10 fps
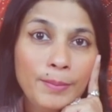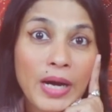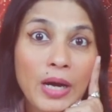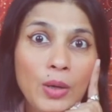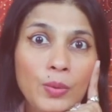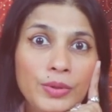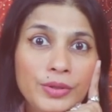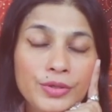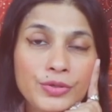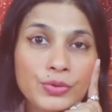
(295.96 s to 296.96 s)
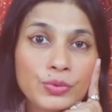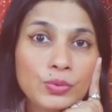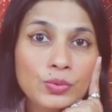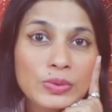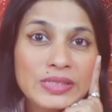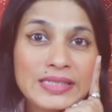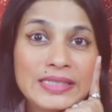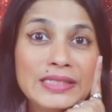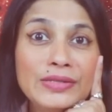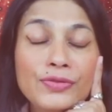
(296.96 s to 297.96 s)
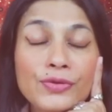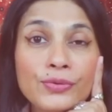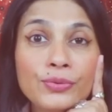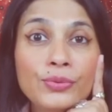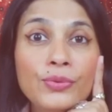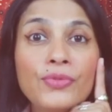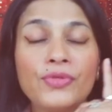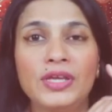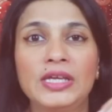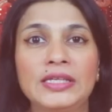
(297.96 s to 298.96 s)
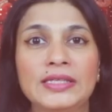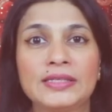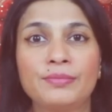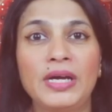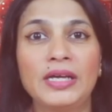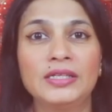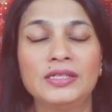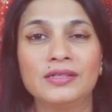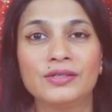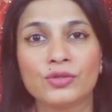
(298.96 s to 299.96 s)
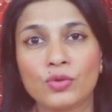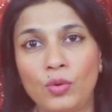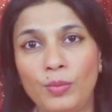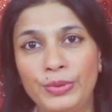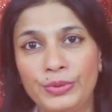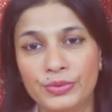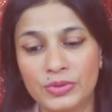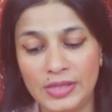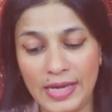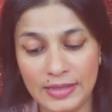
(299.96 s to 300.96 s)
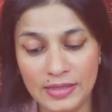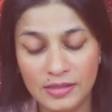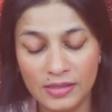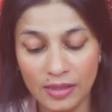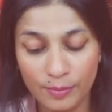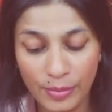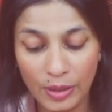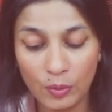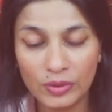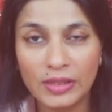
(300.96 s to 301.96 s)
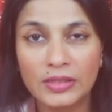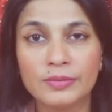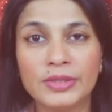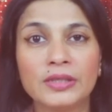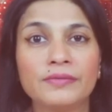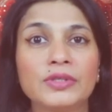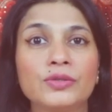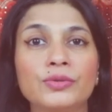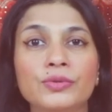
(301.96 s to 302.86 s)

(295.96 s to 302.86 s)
power to see through things, my dear Scorpios. That is that power that has been given to